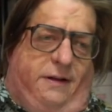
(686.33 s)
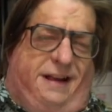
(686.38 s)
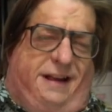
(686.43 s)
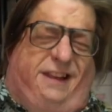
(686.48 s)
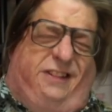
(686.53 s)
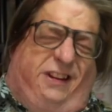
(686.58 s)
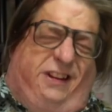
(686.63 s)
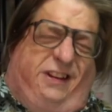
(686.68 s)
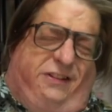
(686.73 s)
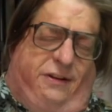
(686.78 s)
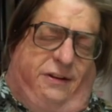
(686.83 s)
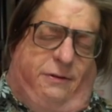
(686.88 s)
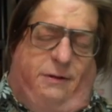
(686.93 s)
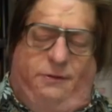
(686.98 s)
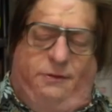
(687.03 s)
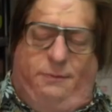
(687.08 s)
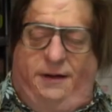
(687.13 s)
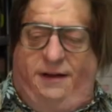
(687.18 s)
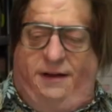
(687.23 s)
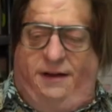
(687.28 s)
not a chase
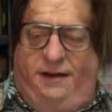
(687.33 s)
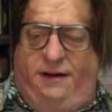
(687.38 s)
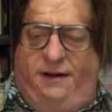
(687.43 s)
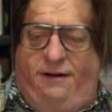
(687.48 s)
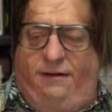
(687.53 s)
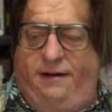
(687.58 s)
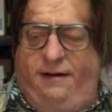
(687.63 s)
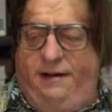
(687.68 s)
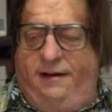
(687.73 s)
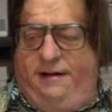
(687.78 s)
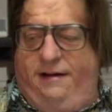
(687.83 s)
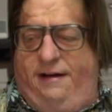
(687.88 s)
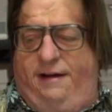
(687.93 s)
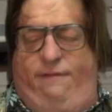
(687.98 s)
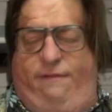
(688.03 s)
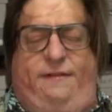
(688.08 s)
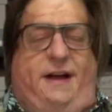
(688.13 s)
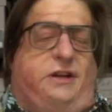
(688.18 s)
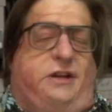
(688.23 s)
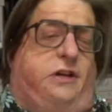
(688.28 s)
sequence, but you know,
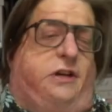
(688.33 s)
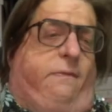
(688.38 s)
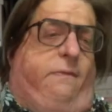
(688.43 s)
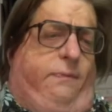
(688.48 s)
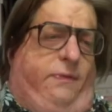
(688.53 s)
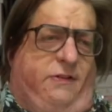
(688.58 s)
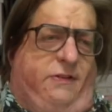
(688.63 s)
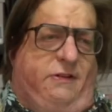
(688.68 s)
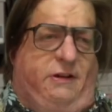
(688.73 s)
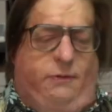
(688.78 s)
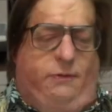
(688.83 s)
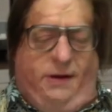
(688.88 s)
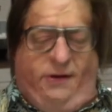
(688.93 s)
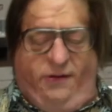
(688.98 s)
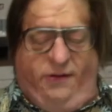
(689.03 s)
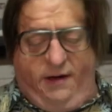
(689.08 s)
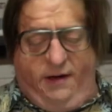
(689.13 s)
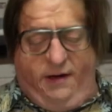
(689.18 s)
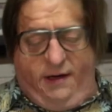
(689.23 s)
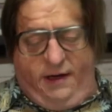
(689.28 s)
a fetch sequence.